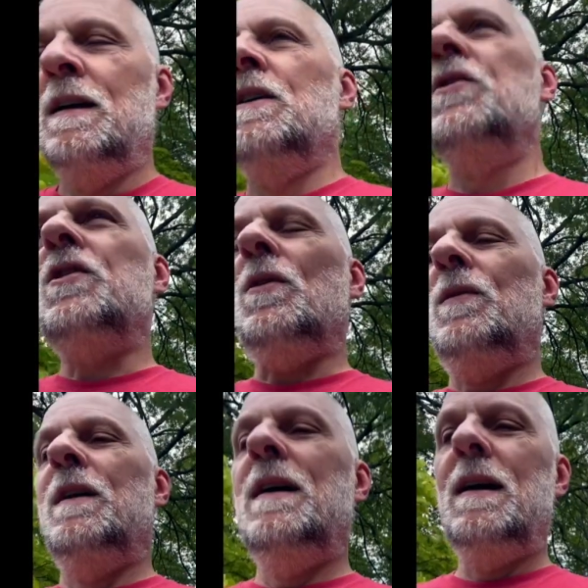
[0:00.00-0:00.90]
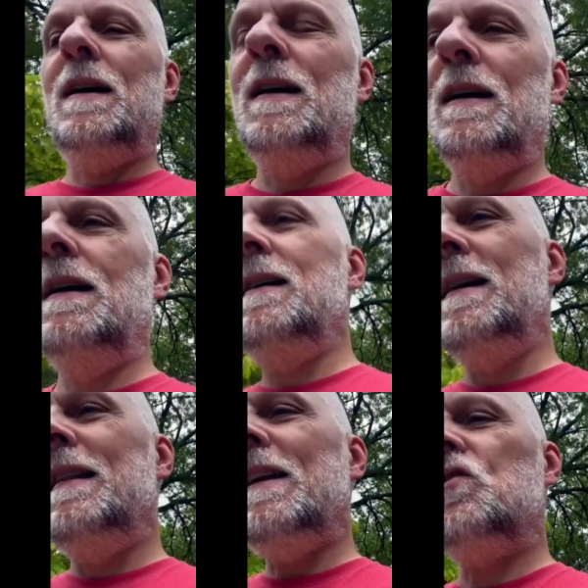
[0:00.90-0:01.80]
So
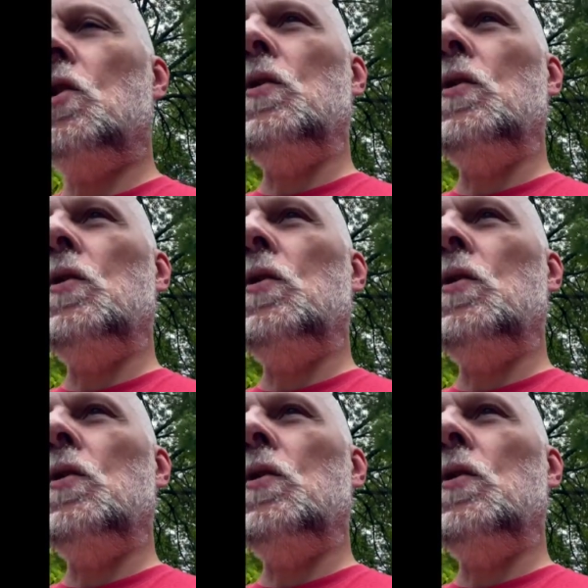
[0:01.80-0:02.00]
that's the whole